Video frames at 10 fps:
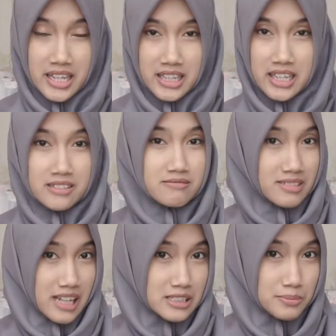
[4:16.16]
And then
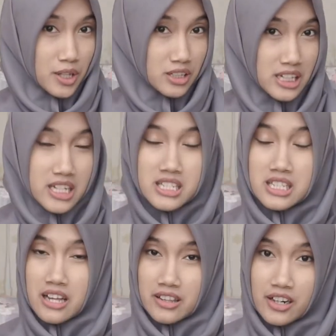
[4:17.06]
last but not least,
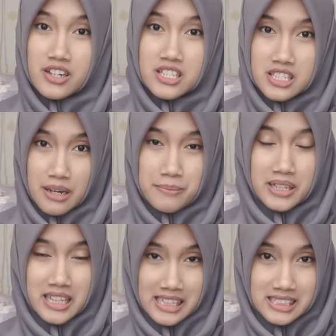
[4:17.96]
there are some
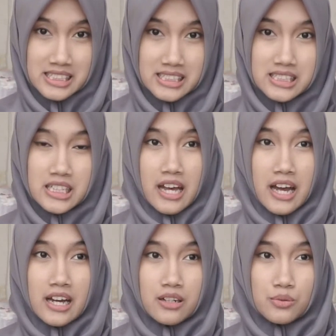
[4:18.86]
classes
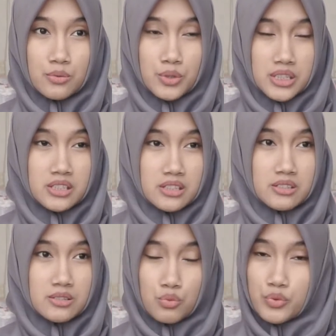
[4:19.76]
that will
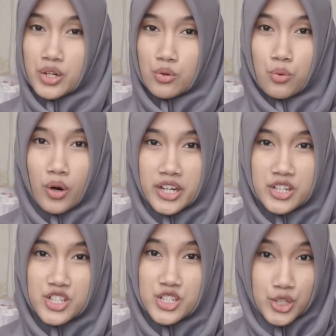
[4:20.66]
require
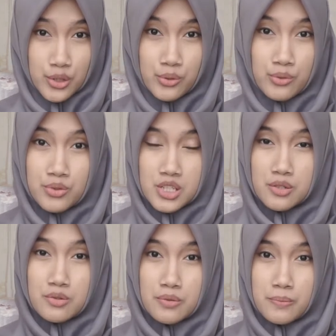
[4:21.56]
you
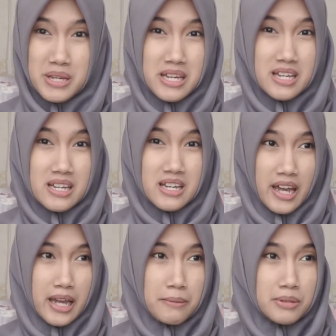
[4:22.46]
to be
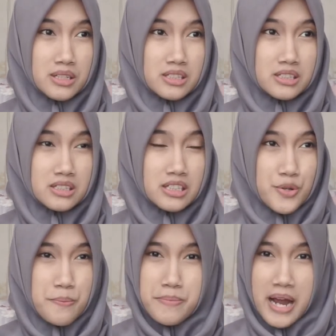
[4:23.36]
able to
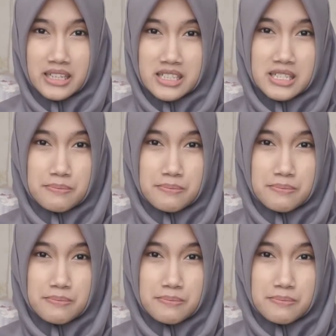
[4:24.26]
balance